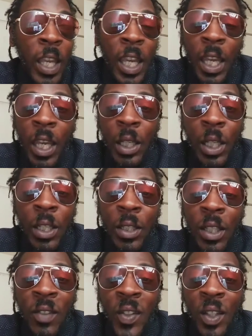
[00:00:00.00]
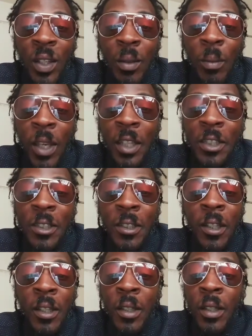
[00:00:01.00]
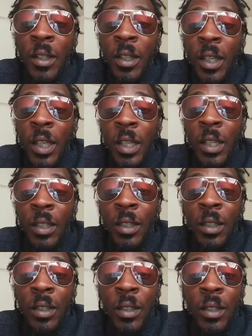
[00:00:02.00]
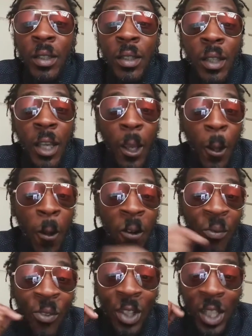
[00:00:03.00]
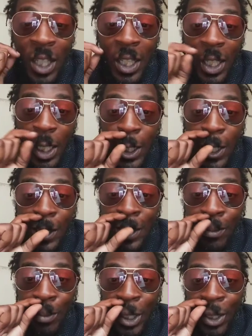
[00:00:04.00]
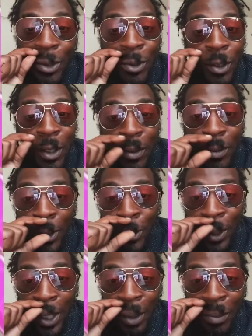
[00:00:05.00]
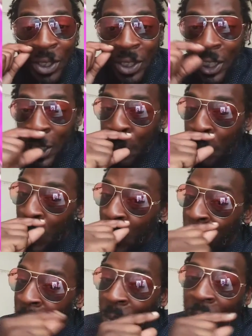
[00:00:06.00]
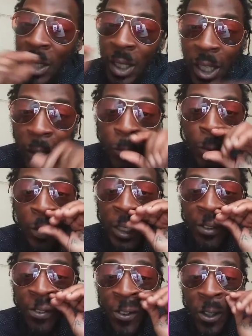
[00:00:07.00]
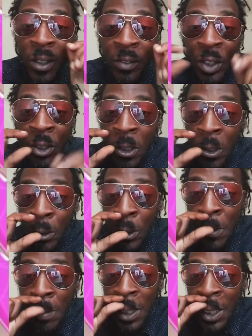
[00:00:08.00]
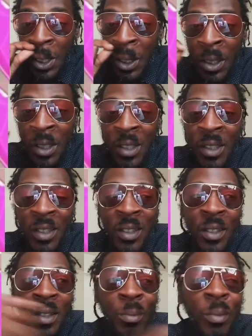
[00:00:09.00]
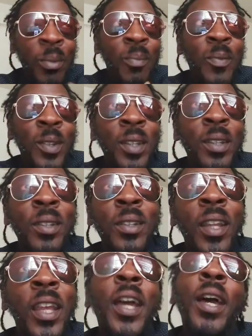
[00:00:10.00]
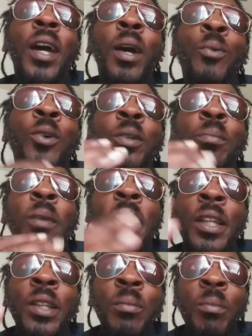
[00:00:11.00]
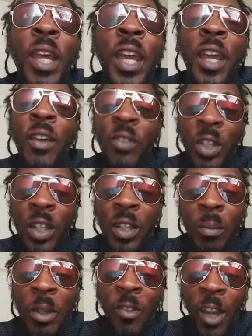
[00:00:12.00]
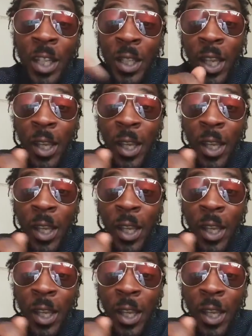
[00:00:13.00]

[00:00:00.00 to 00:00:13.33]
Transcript: I couldn't even imagine. And hopefully it doesn't be no damn Sneeple. That would be the fall of the show to me. To I wouldn't mind them to have an enemy. Right